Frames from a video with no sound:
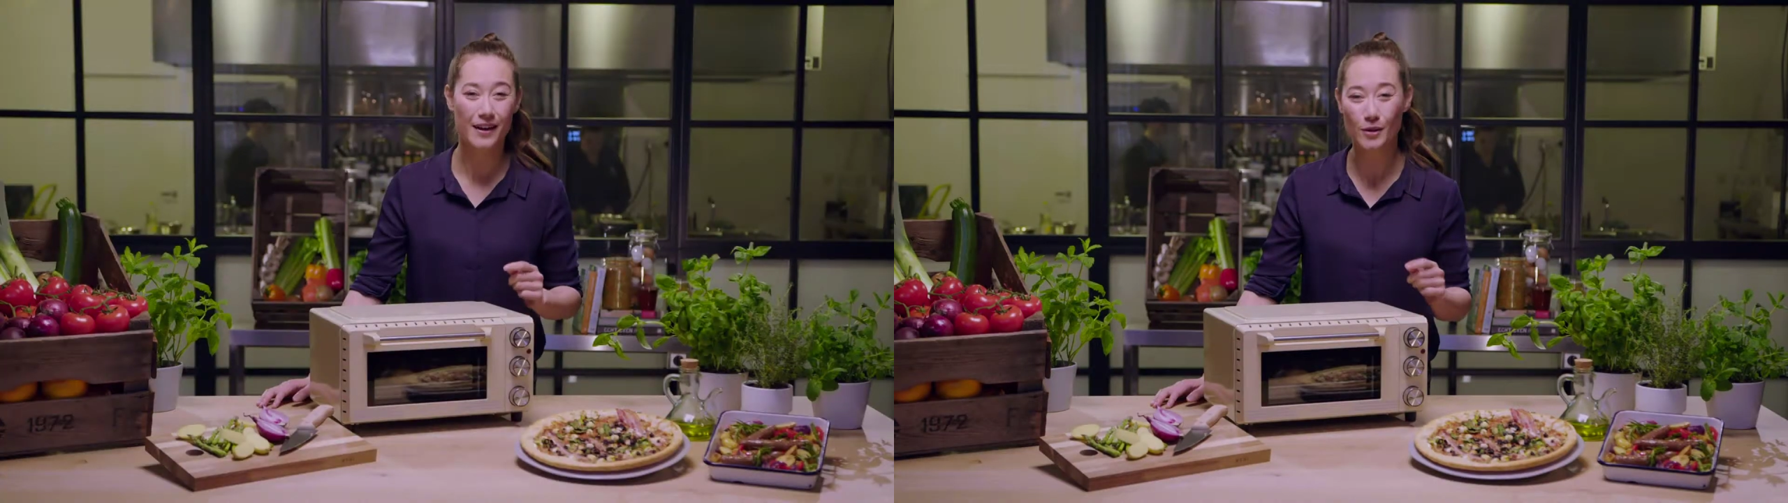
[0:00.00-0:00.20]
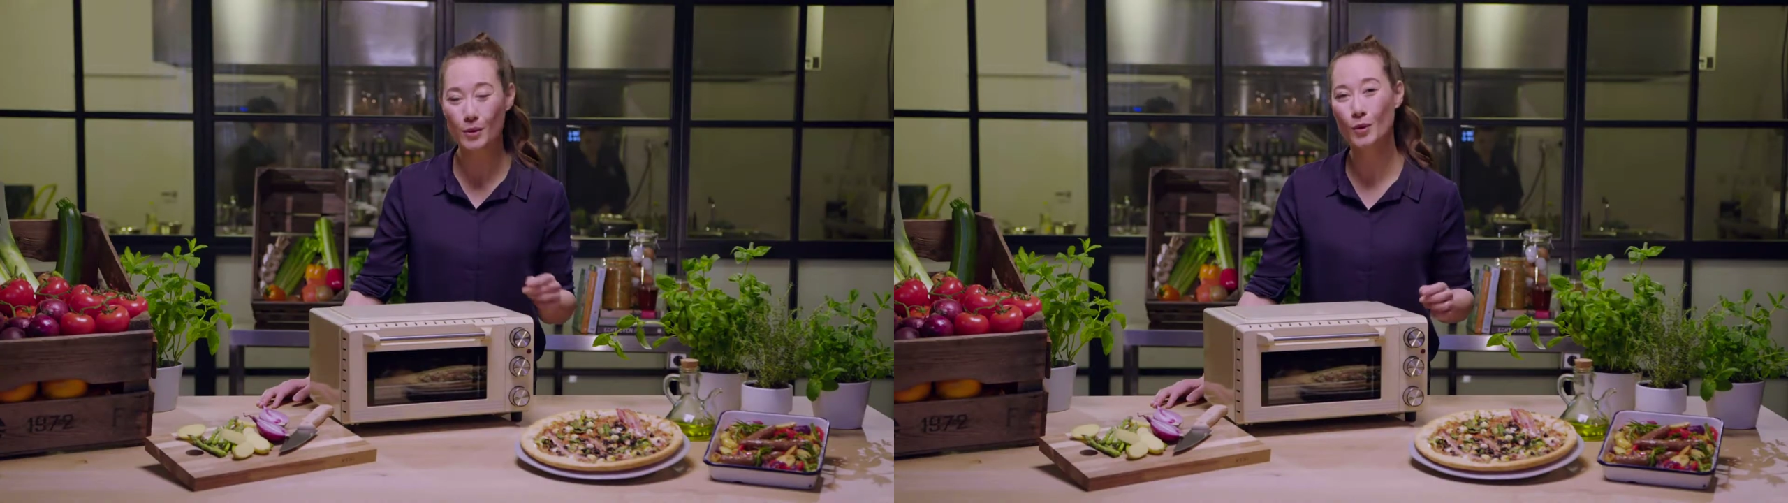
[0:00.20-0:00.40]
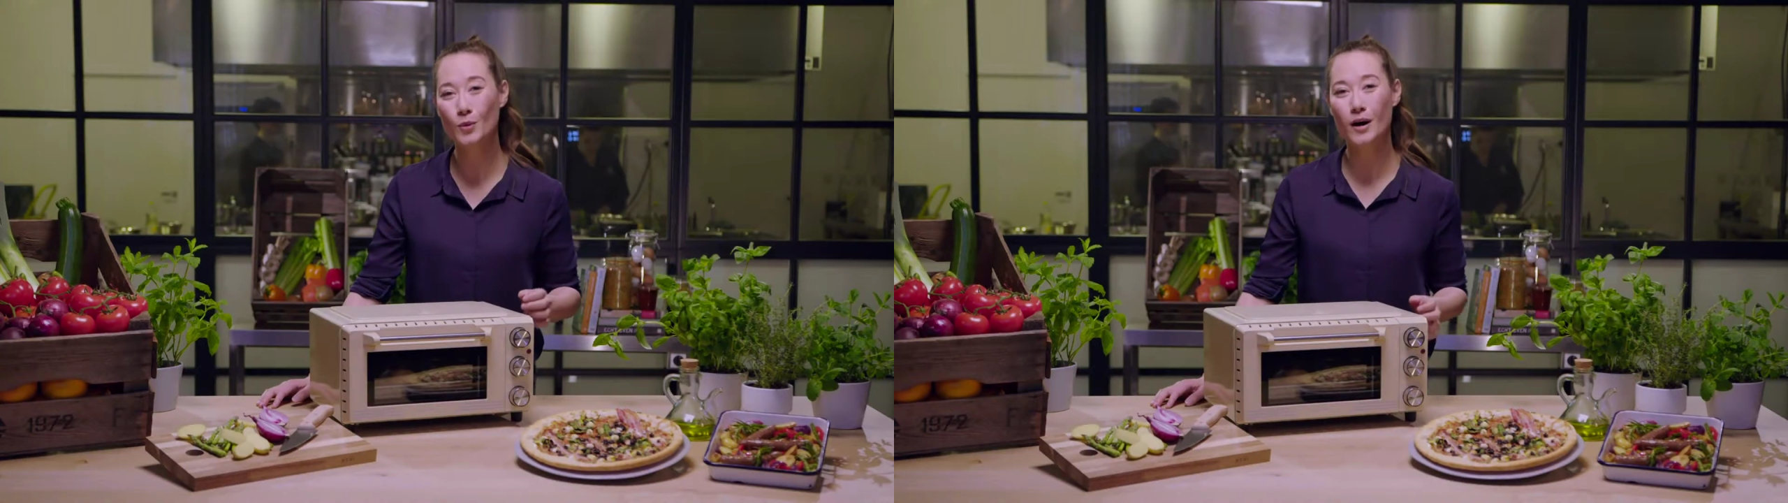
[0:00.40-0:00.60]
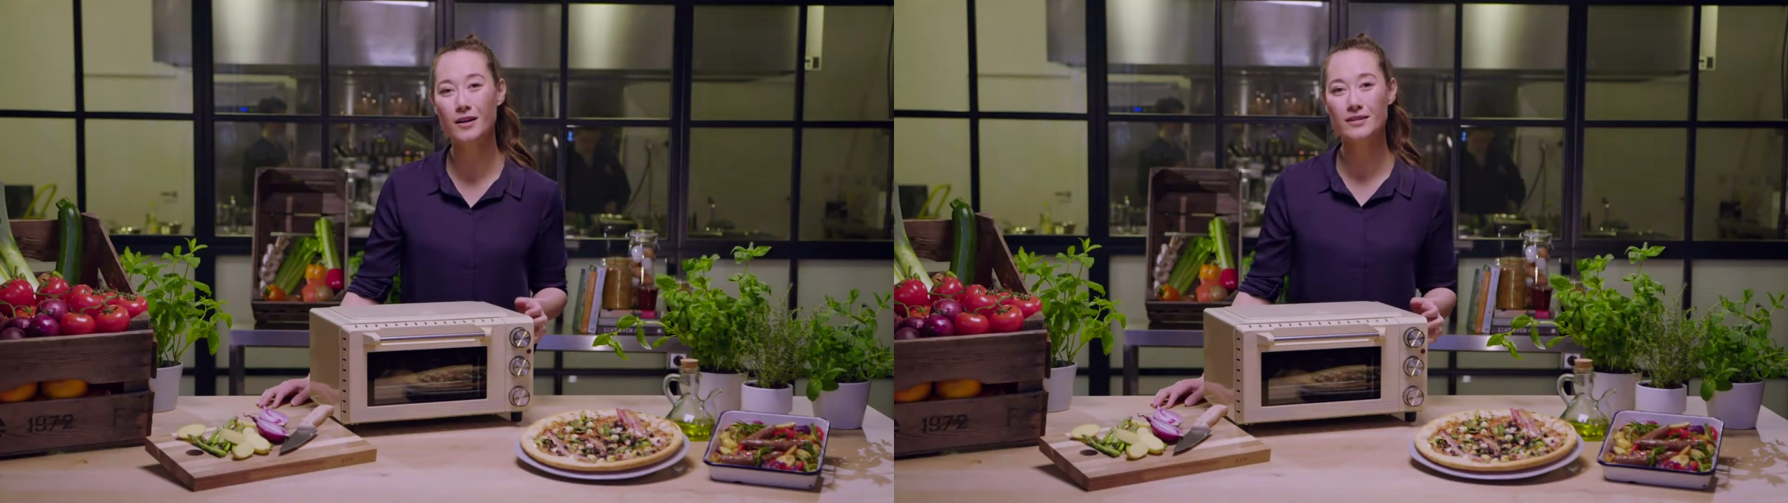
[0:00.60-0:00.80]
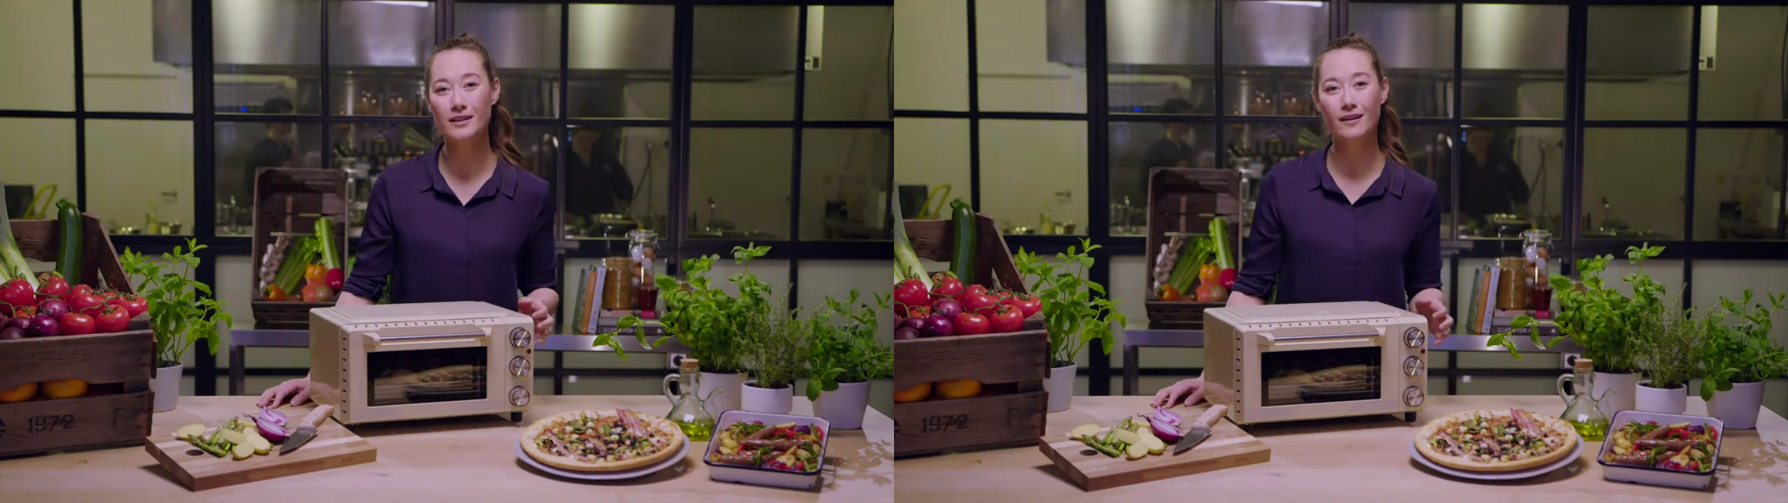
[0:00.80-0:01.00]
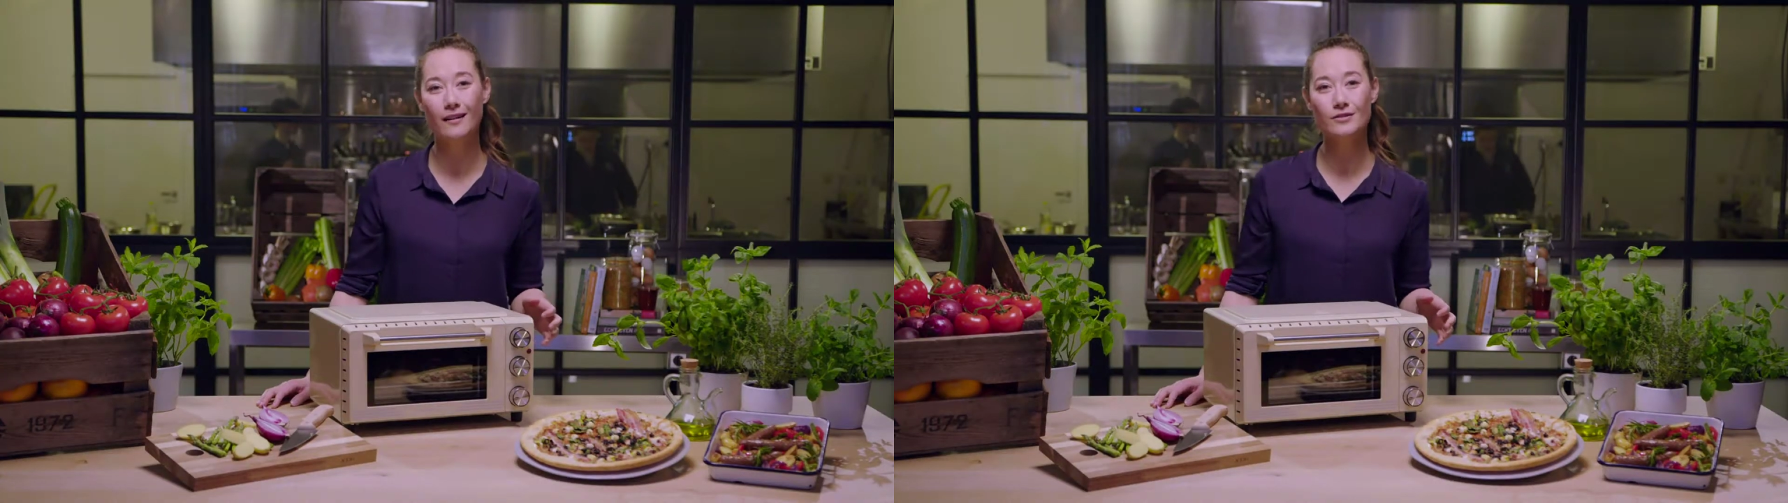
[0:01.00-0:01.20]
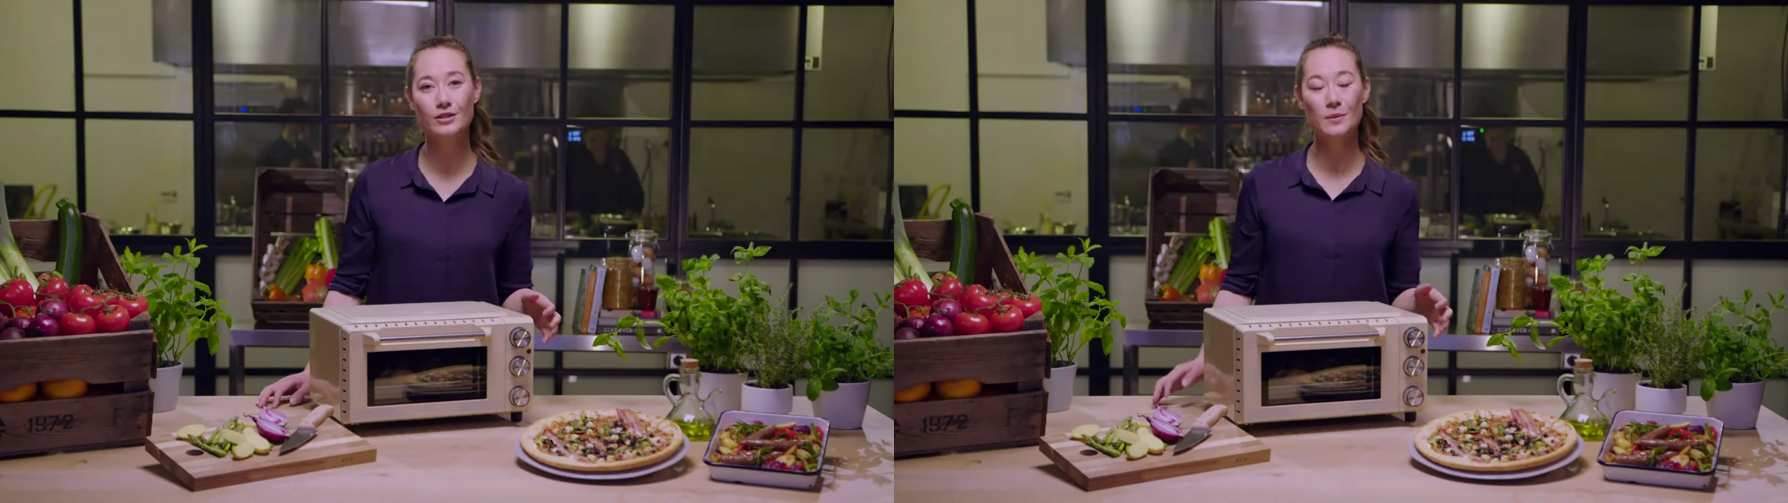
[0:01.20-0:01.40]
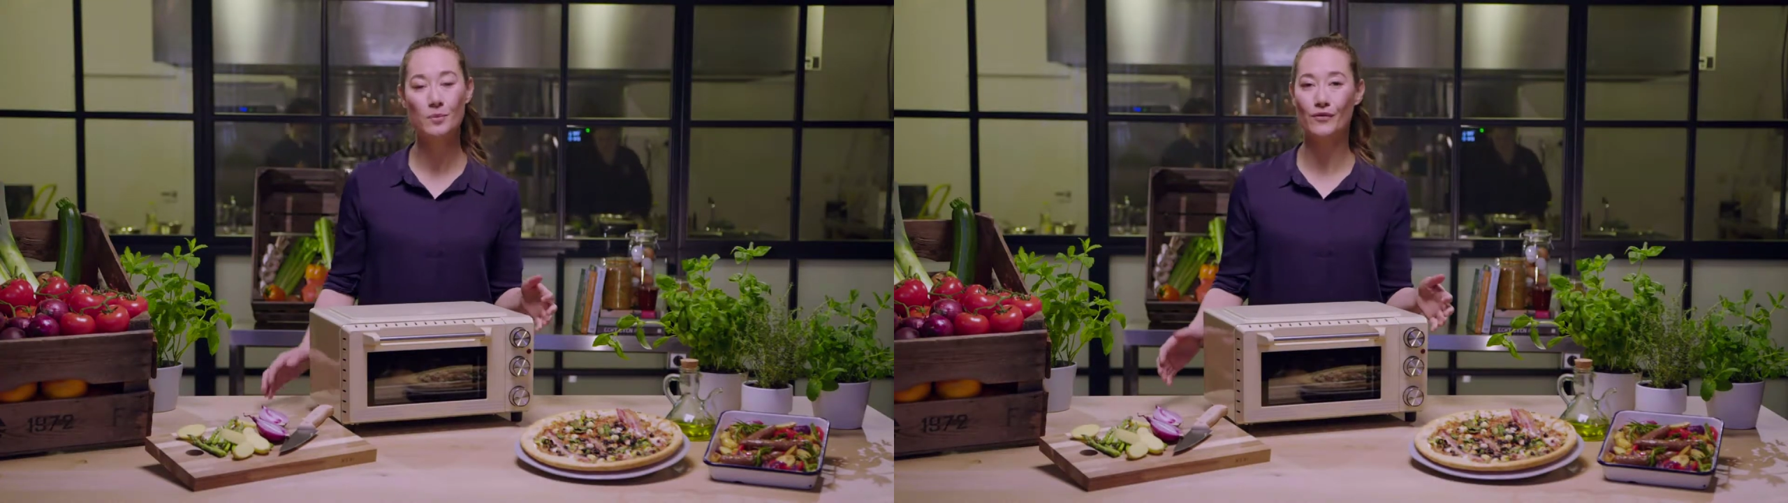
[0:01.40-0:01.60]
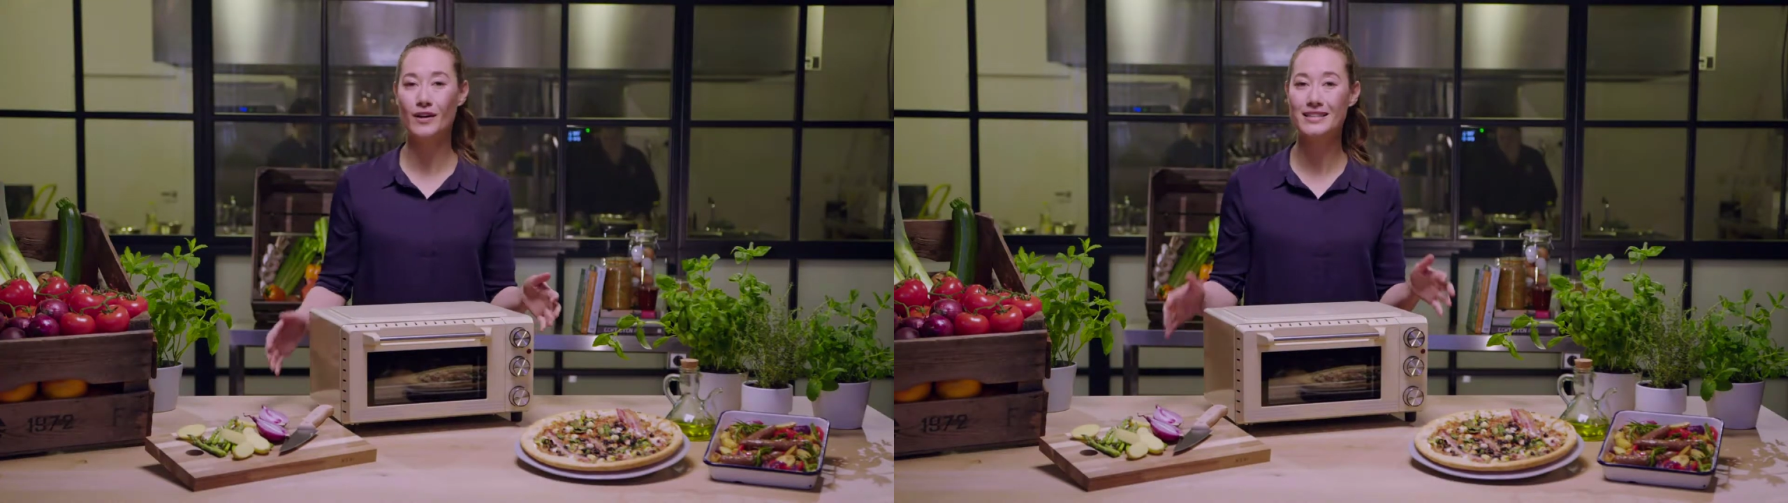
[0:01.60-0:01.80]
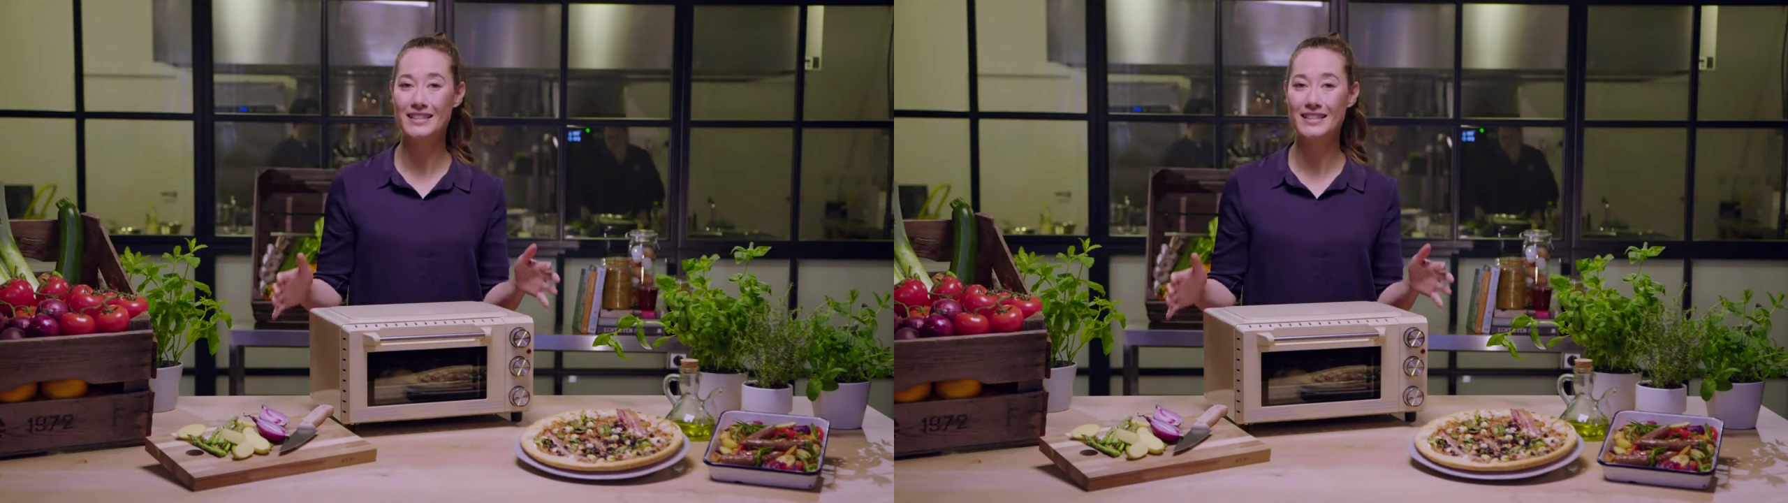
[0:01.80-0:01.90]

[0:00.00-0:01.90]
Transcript: The cool wall technology provides